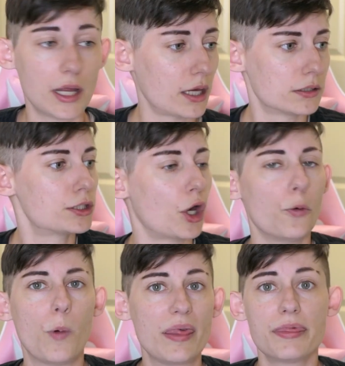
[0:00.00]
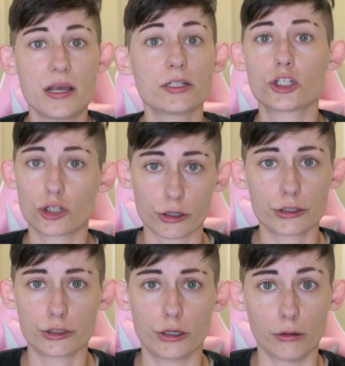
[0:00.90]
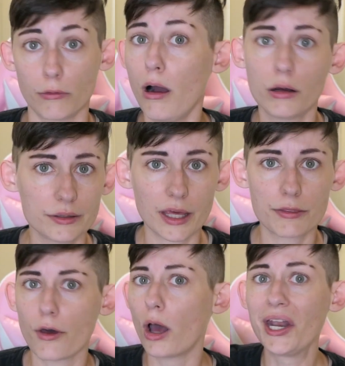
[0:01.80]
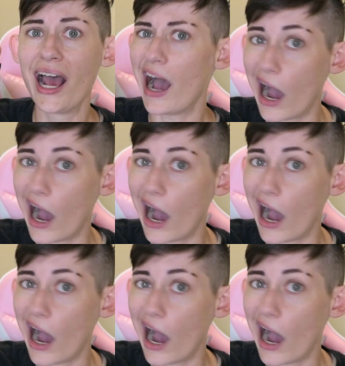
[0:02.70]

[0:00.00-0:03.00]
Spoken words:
and so when things started to go wrong, they thought,